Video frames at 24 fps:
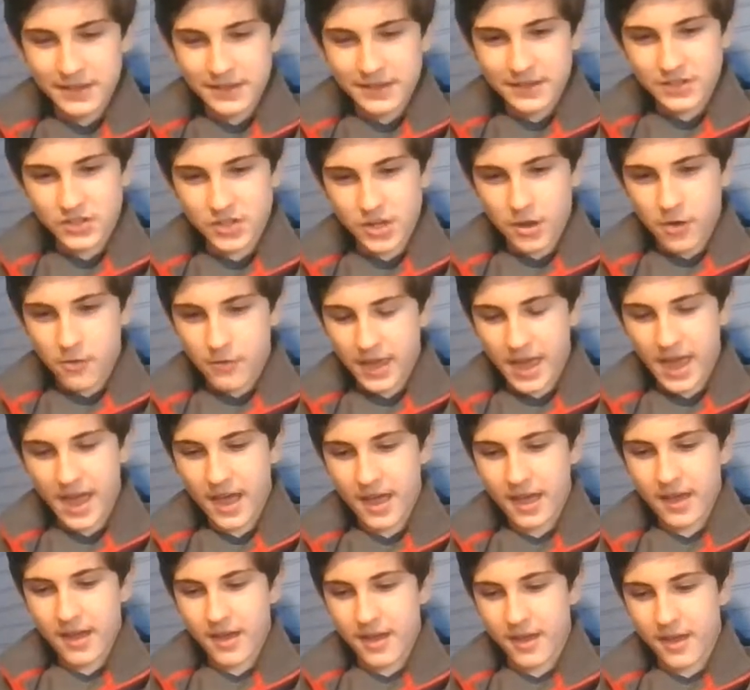So
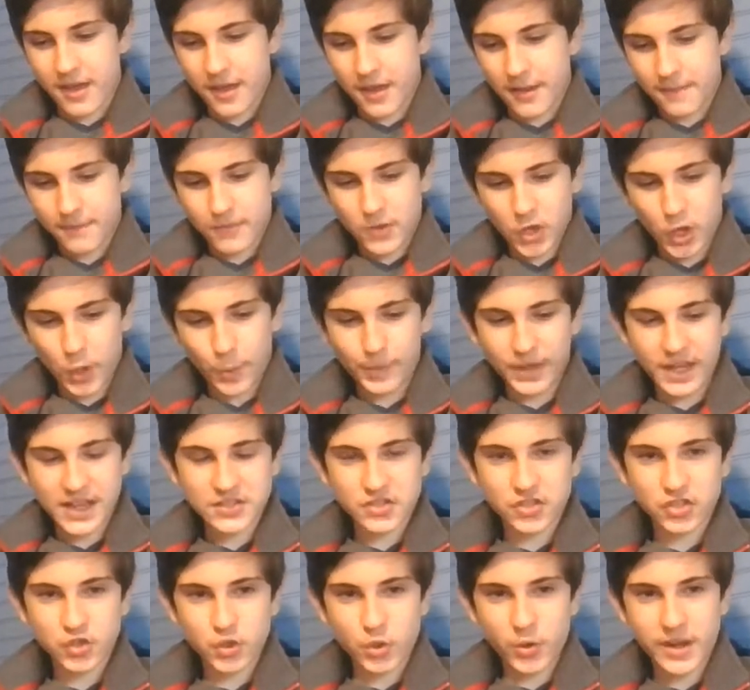yeah, uh, hope you guys
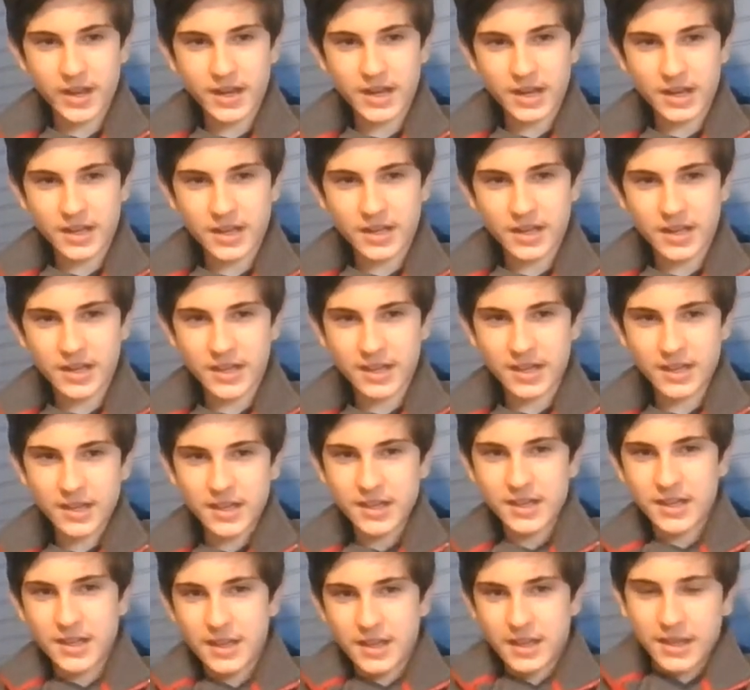enjoyed. Uh,
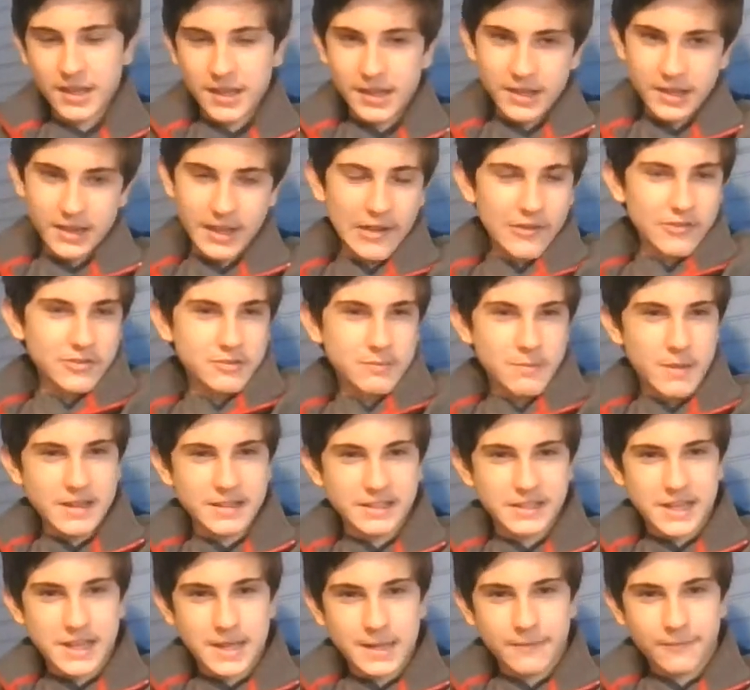that was my
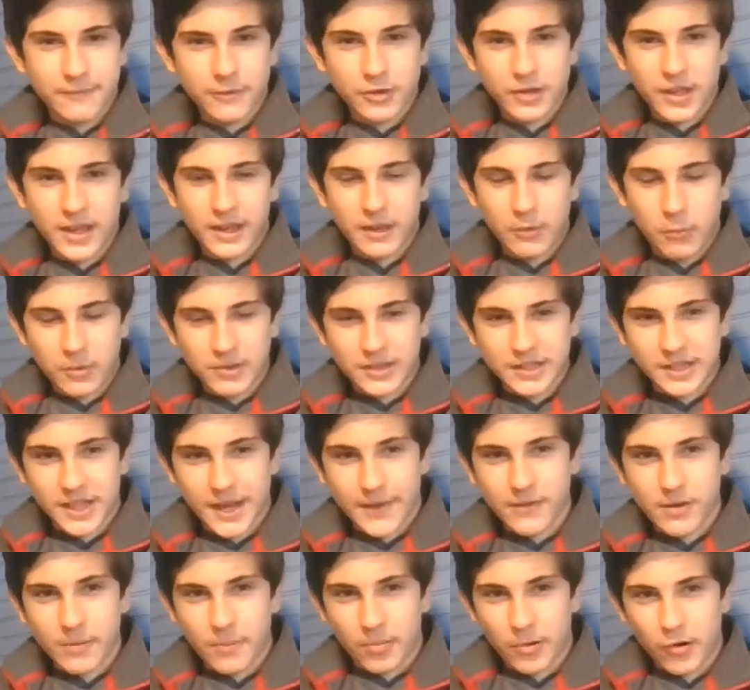team for like when the
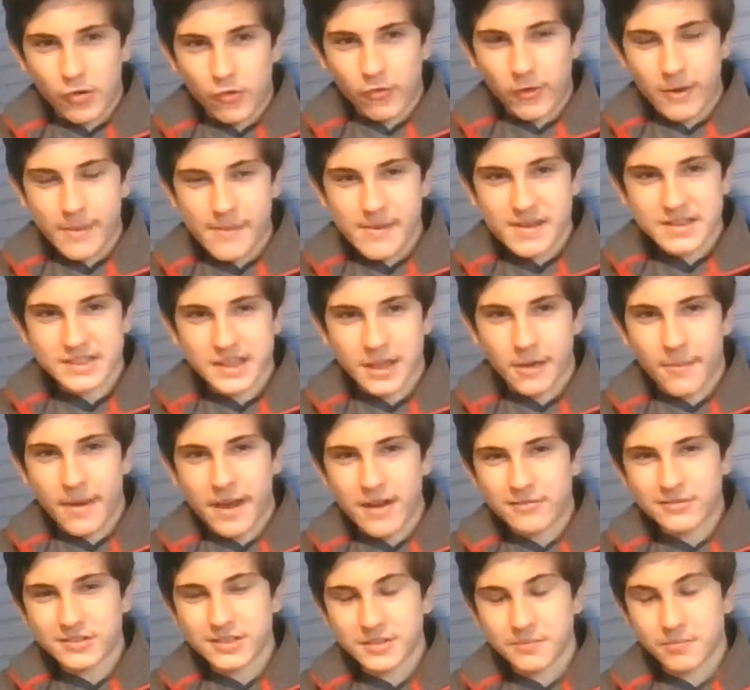Diamond and Pearl rings come
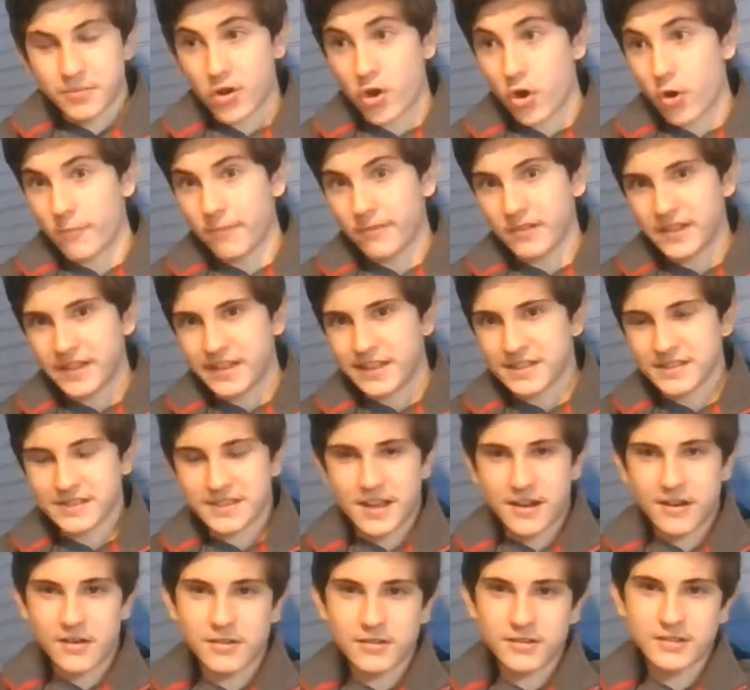out, hopefully this
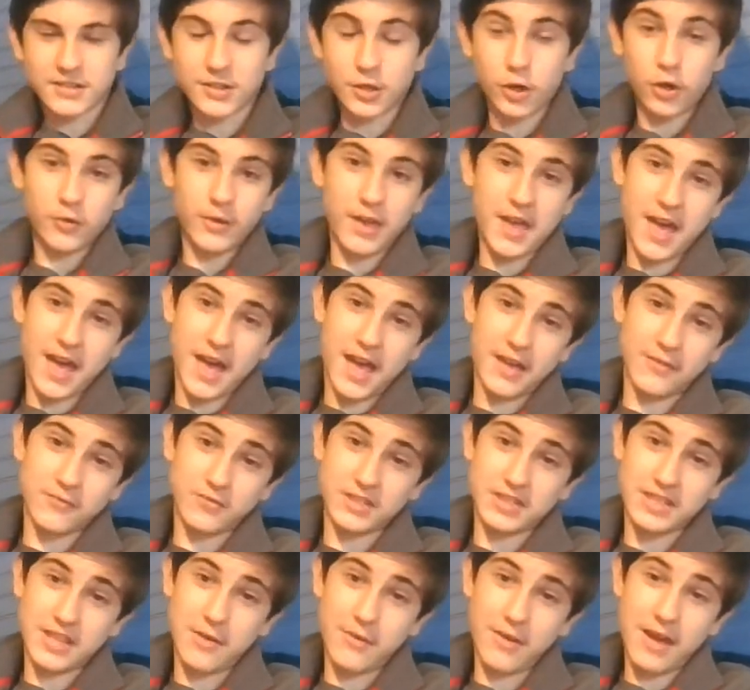year. So yeah, I will
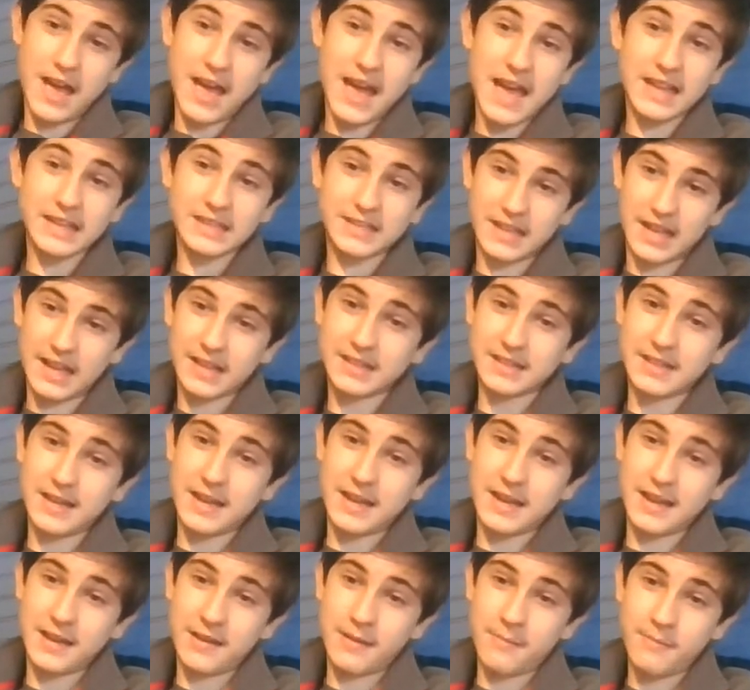see you guys next
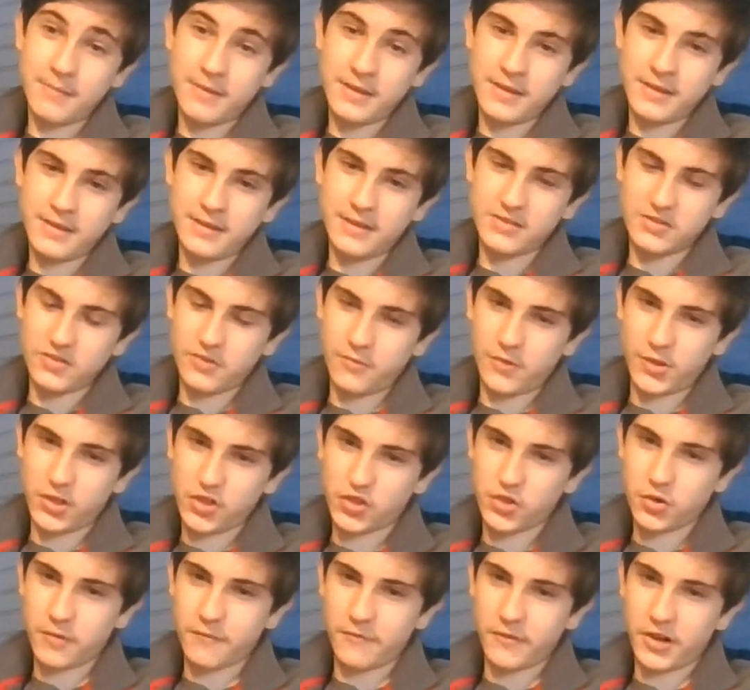time. This is a really
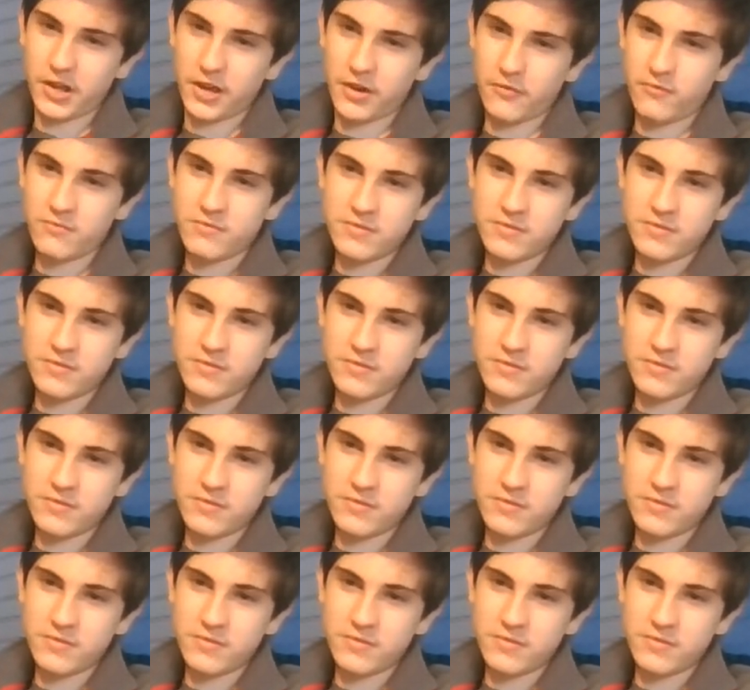short video.